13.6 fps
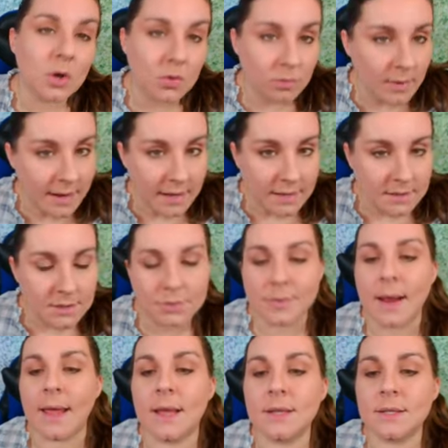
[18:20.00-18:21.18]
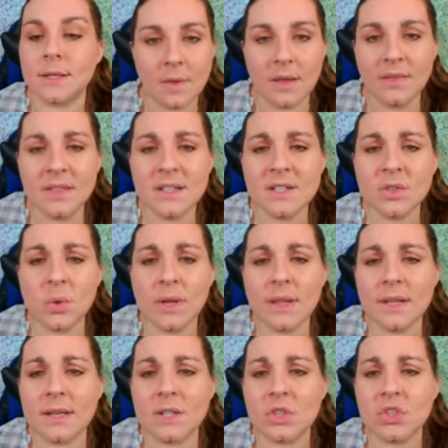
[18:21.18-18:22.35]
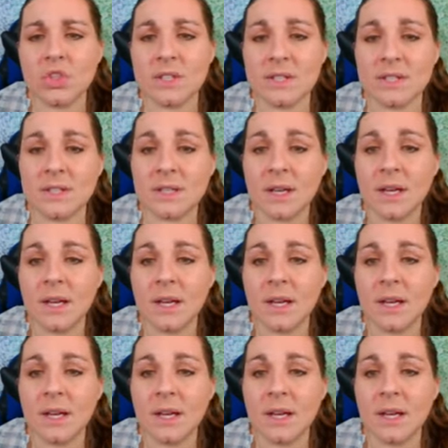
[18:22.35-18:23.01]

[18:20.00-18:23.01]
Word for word: grand, right? This toilet is just